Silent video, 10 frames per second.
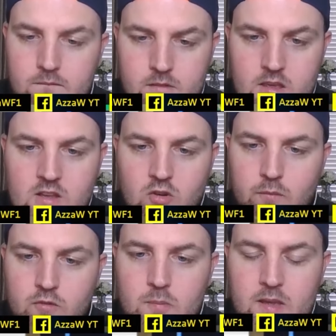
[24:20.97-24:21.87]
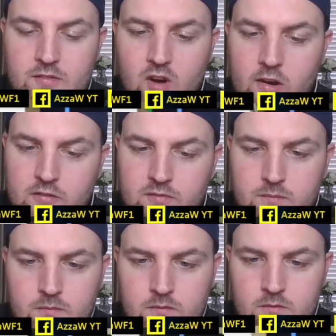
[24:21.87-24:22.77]
He's up to P5.
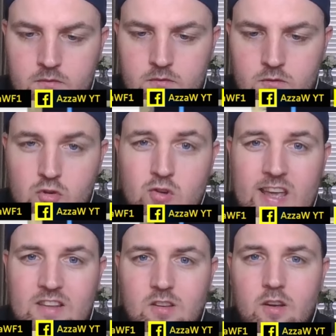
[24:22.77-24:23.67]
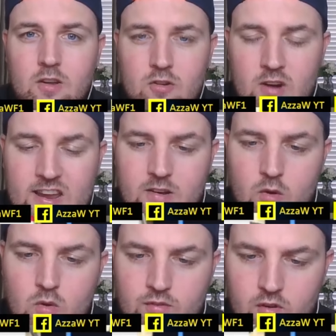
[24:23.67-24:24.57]
Great, great
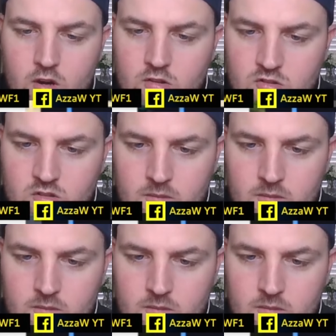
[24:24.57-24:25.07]
news for us.